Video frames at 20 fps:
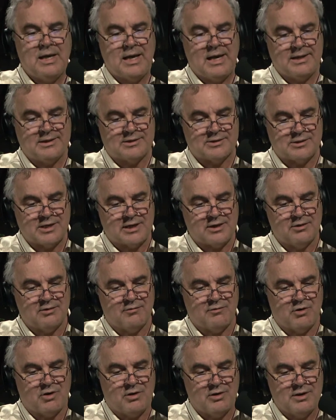And second
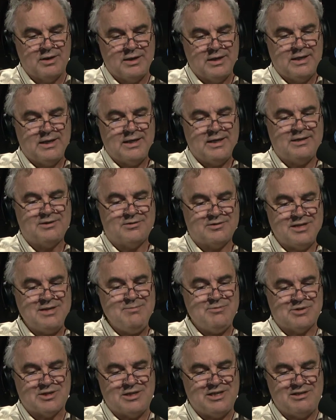of all, it
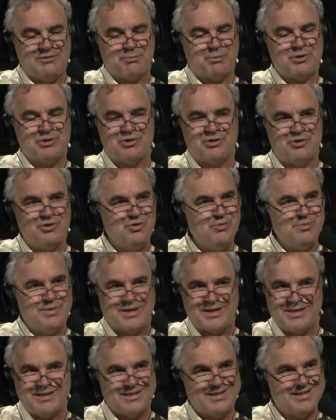seems that he's
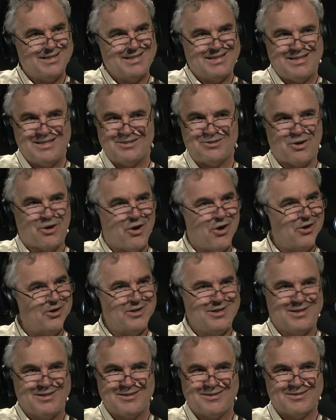presuming his
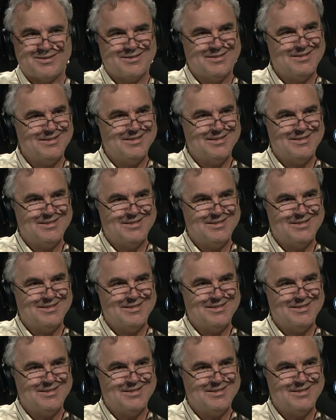audience